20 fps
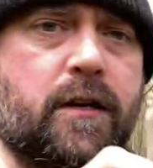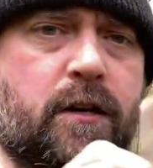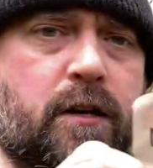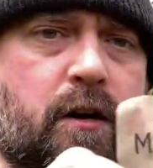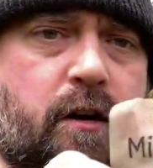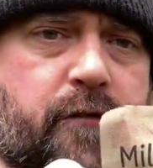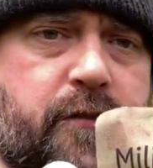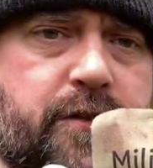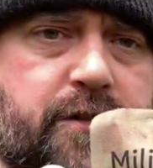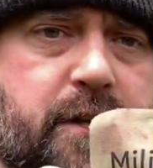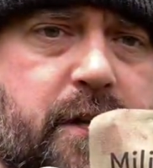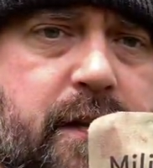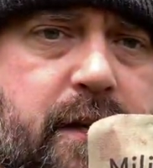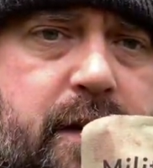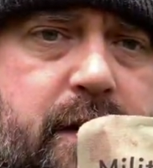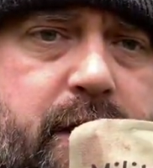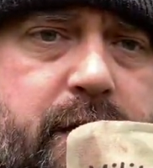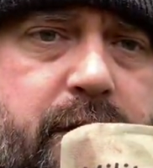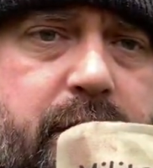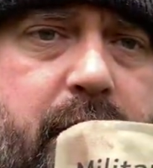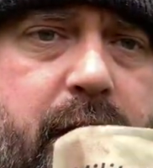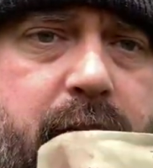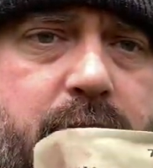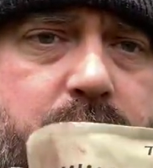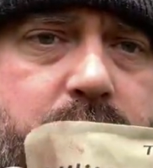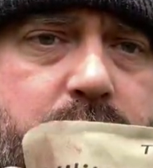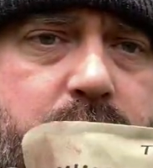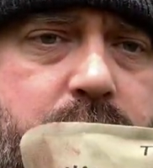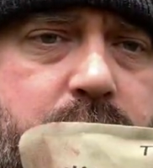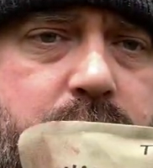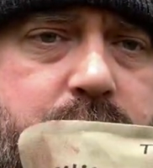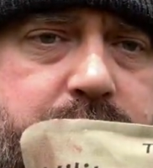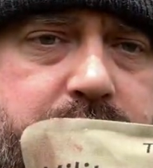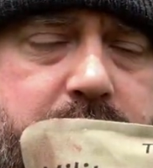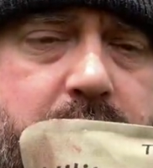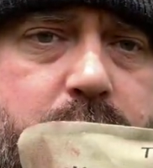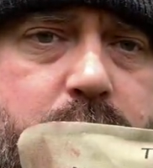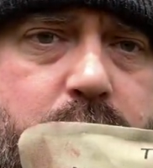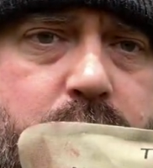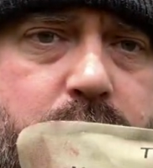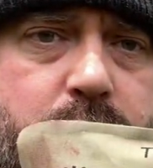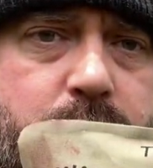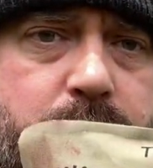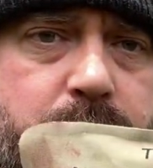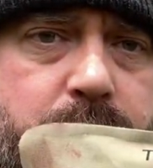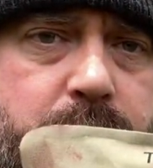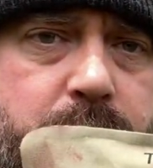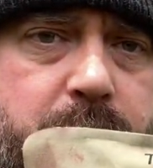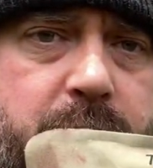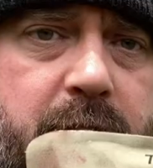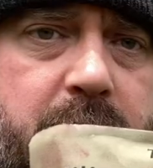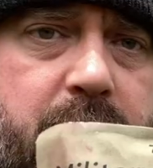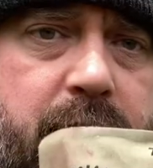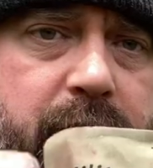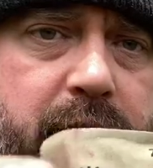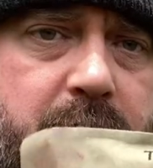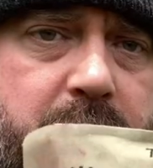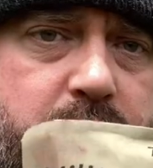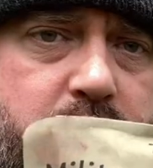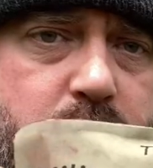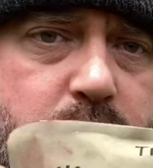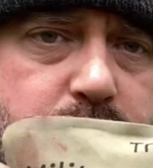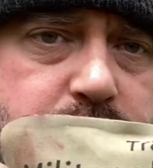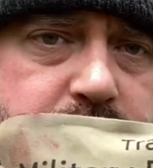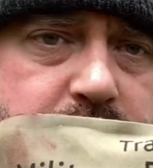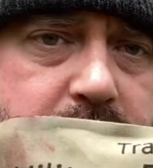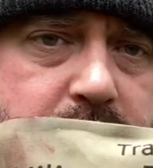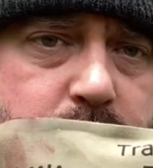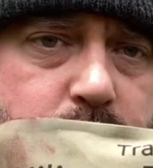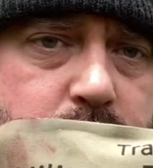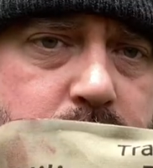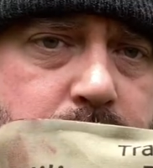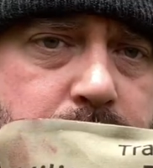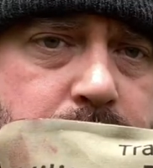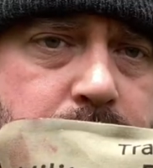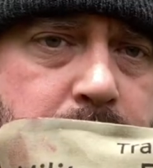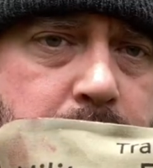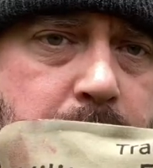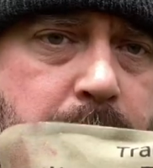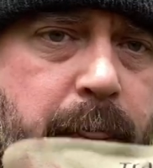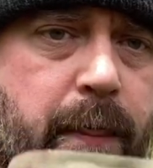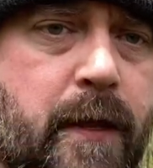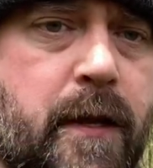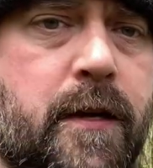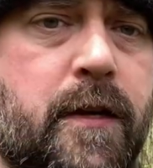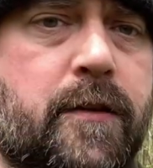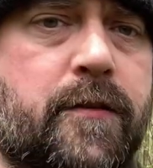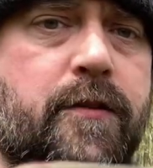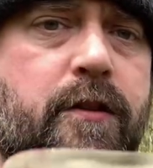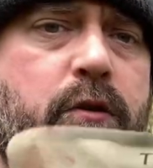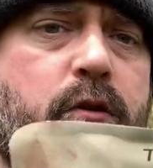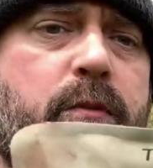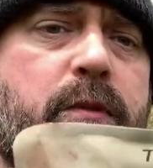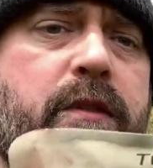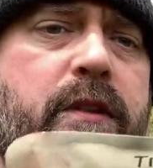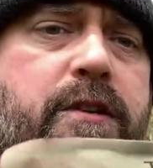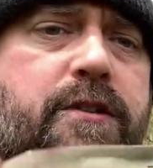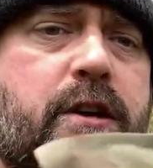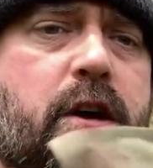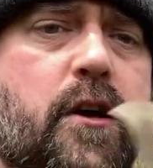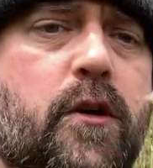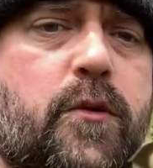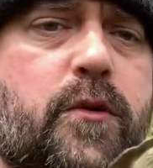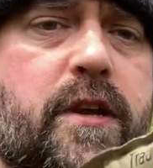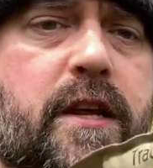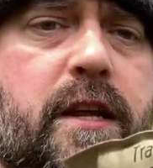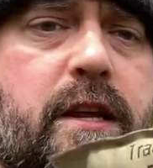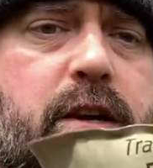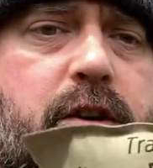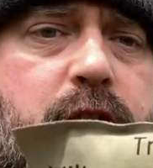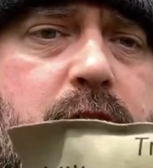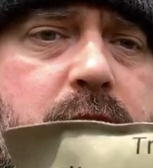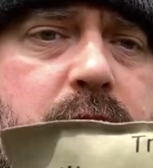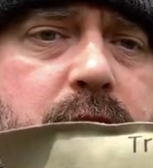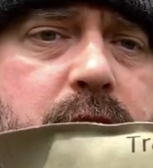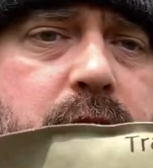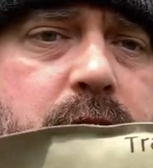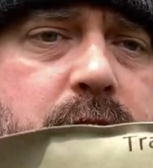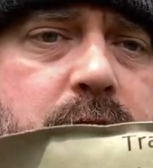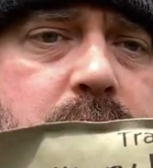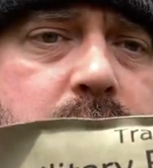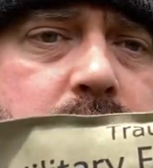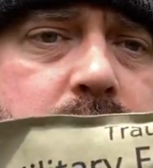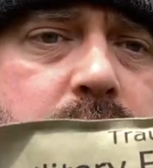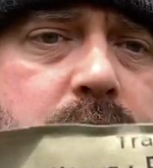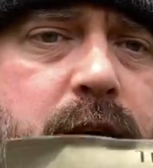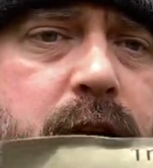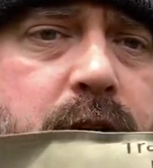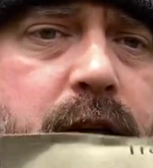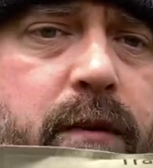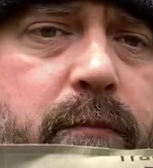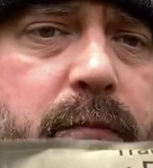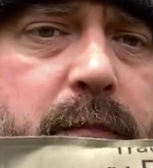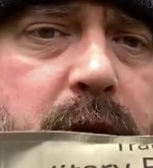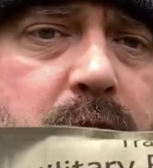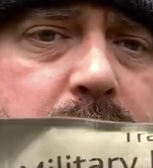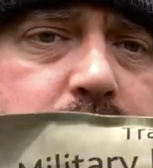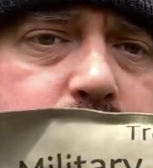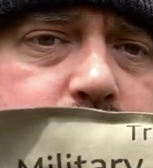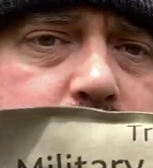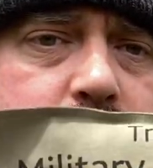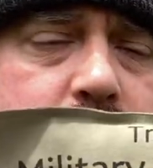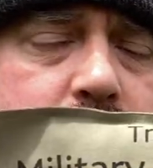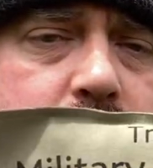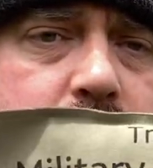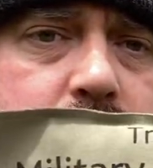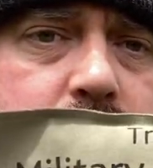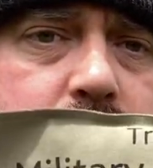Obviously, they are sterile, they're vacuum sealed. They come in this OD green military